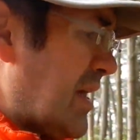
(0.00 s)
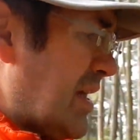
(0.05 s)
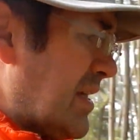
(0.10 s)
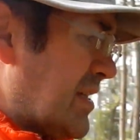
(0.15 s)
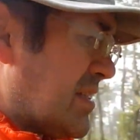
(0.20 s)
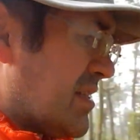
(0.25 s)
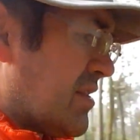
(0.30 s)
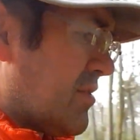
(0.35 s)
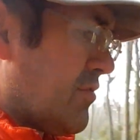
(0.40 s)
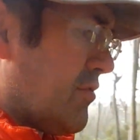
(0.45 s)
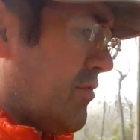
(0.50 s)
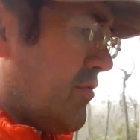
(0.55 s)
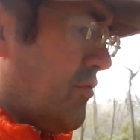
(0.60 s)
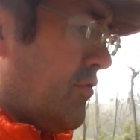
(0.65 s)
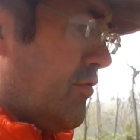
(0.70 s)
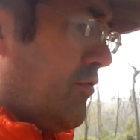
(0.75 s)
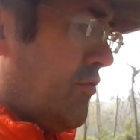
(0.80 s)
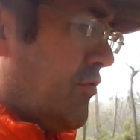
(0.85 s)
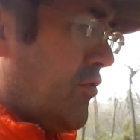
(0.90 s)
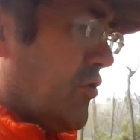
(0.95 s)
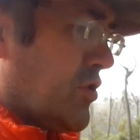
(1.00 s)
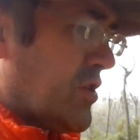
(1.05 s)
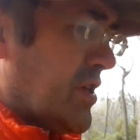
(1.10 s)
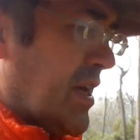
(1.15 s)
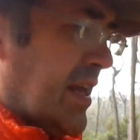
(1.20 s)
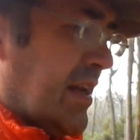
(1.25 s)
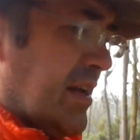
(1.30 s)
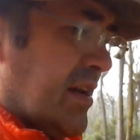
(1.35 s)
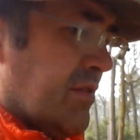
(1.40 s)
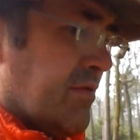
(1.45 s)
is the foot
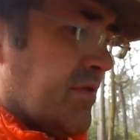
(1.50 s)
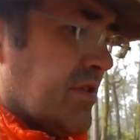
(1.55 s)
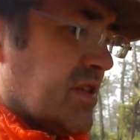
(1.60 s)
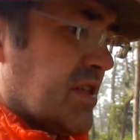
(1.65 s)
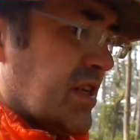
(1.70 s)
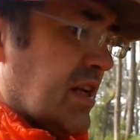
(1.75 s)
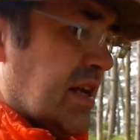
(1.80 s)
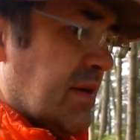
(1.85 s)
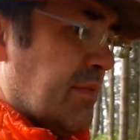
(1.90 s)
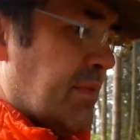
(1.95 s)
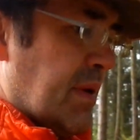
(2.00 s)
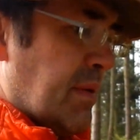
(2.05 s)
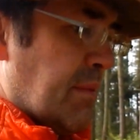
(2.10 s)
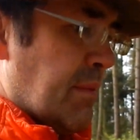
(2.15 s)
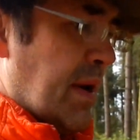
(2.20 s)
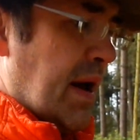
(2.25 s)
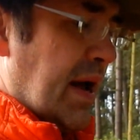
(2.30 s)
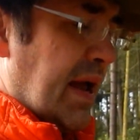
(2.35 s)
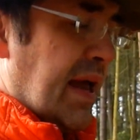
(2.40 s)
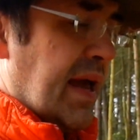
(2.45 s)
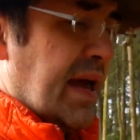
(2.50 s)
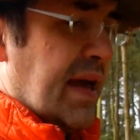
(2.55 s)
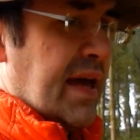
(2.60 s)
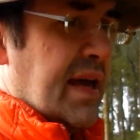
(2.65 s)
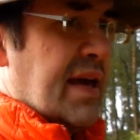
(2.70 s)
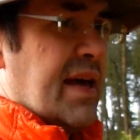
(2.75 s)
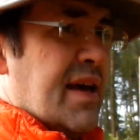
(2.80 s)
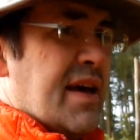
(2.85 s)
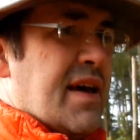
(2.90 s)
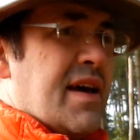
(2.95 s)
end of the sleeping bag.
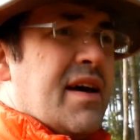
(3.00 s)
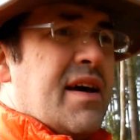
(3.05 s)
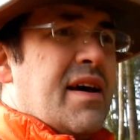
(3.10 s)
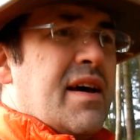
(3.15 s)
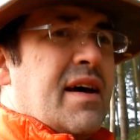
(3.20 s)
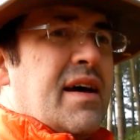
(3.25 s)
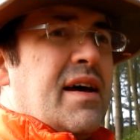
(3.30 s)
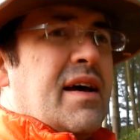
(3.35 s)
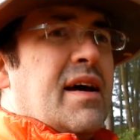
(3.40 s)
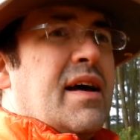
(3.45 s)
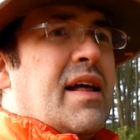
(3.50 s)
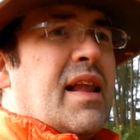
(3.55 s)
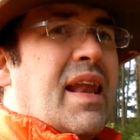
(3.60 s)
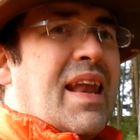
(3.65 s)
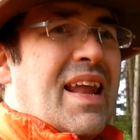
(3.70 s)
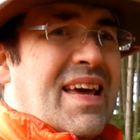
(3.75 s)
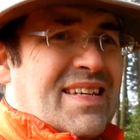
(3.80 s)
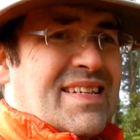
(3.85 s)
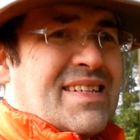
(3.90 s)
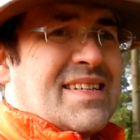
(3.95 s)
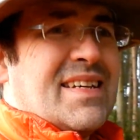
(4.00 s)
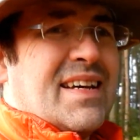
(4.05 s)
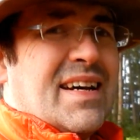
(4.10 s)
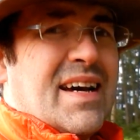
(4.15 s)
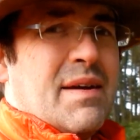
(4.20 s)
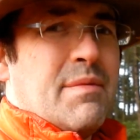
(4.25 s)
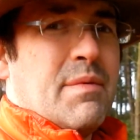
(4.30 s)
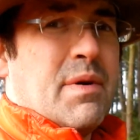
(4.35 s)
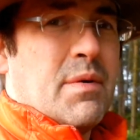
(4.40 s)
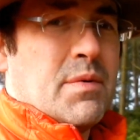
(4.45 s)
Last
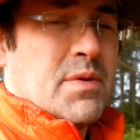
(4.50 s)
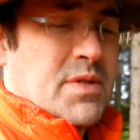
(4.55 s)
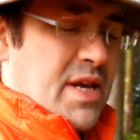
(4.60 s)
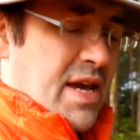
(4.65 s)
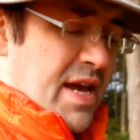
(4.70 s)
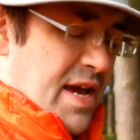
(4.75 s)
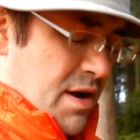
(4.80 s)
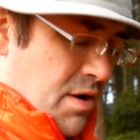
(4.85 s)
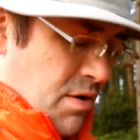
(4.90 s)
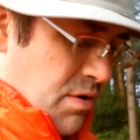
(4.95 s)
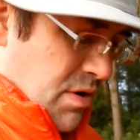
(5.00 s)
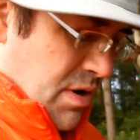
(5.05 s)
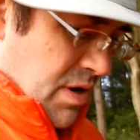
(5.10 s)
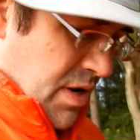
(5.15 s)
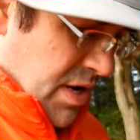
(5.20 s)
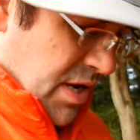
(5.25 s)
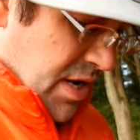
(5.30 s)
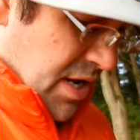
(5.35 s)
time I was out,